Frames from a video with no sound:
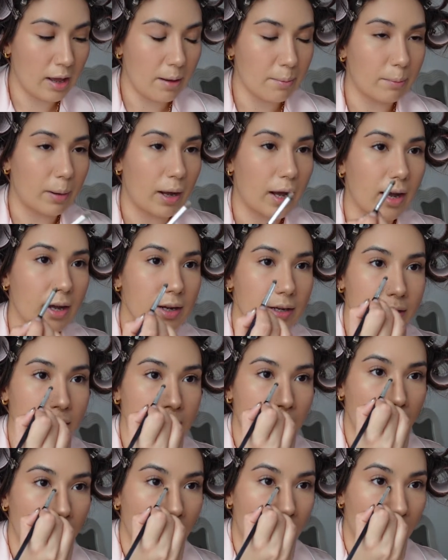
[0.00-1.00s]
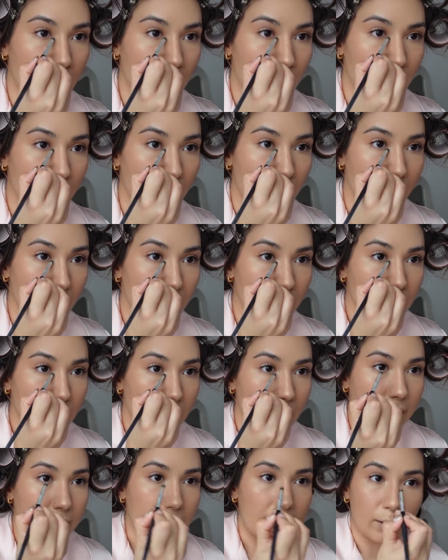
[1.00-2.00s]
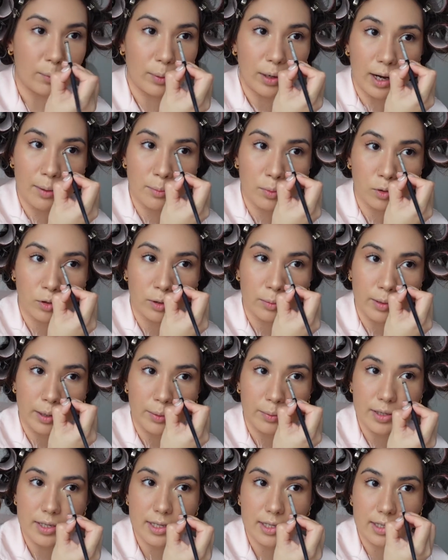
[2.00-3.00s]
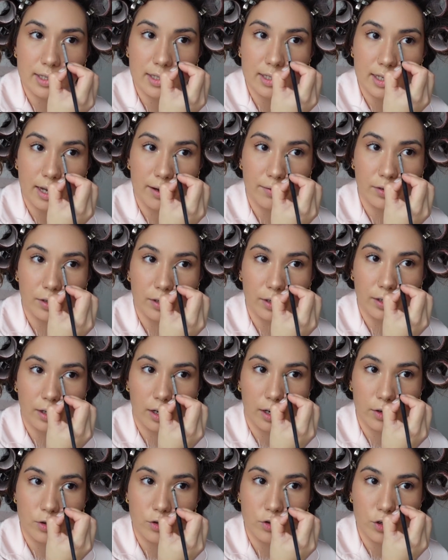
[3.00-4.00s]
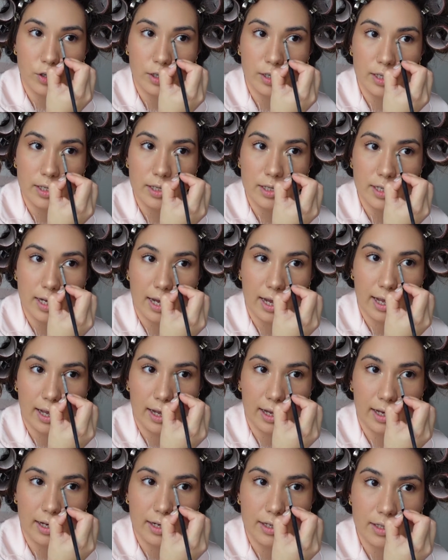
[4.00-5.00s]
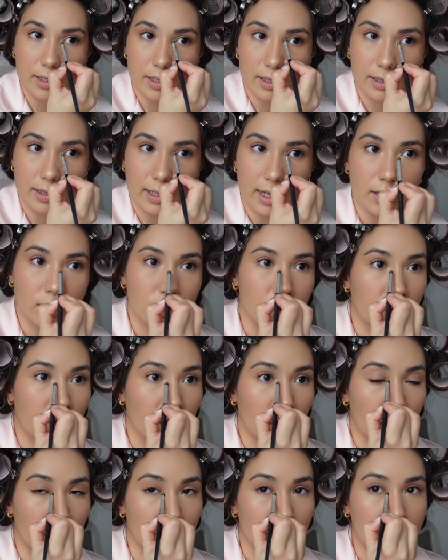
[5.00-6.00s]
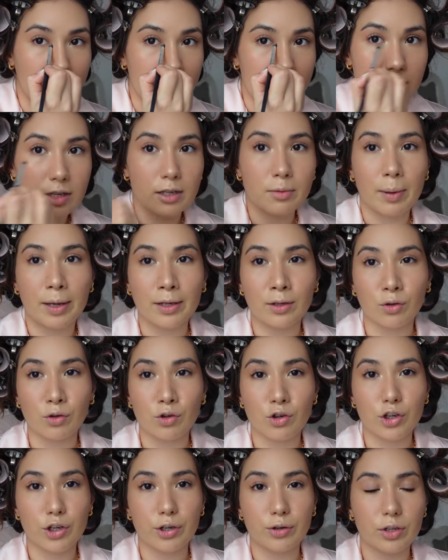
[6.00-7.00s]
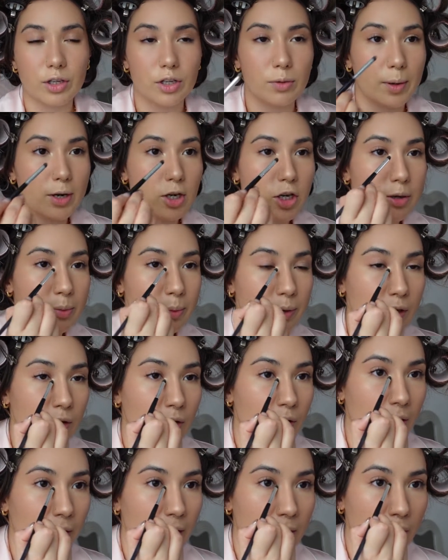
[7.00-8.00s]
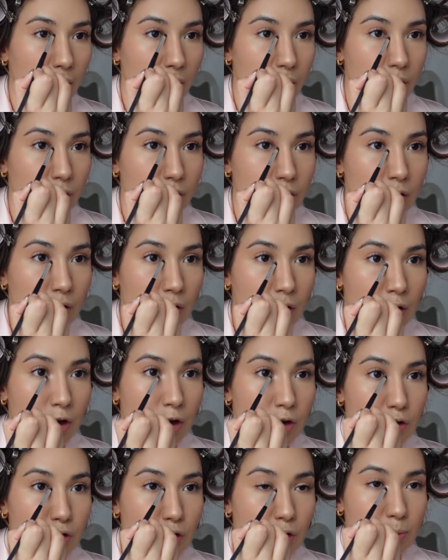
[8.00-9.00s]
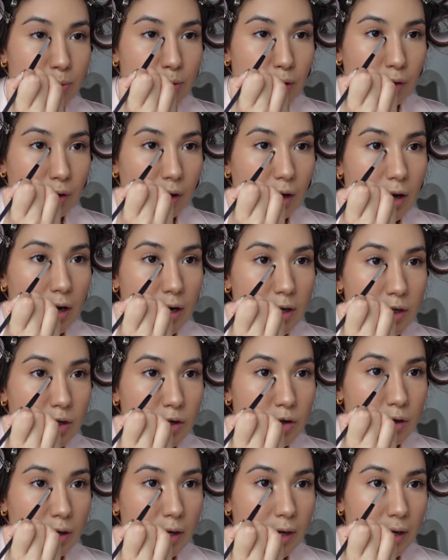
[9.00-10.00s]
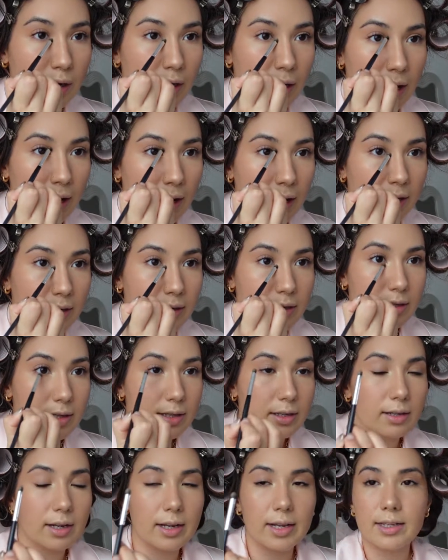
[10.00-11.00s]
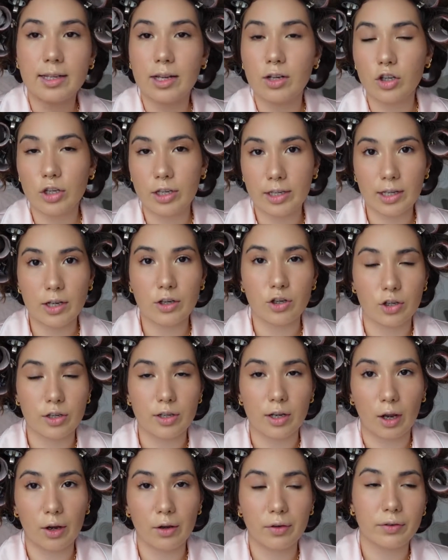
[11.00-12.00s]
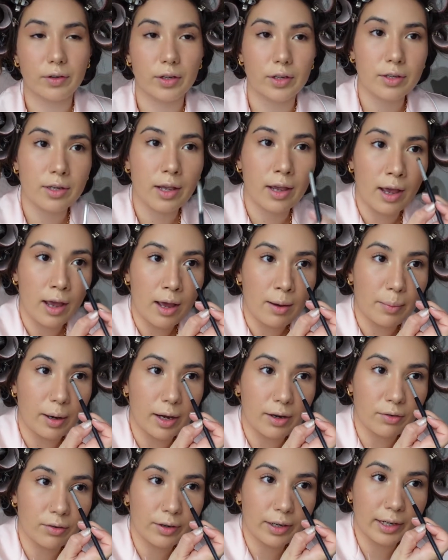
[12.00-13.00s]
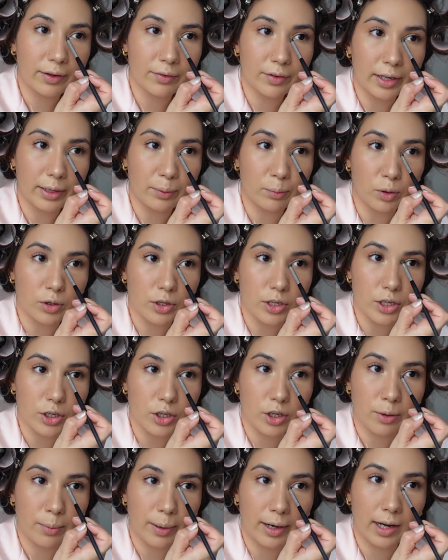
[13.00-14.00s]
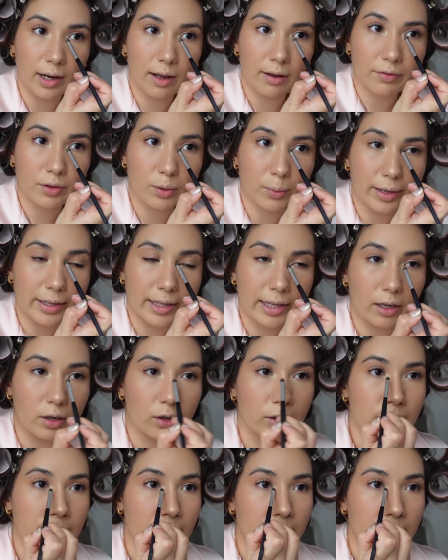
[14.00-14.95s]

But yeah, when I bought them they were 700, and that's a lot of money to spend on shoes, especially when you can get good dupes on the high street, and essentially they're just loafers. But I really wanted them. I love the way they looked.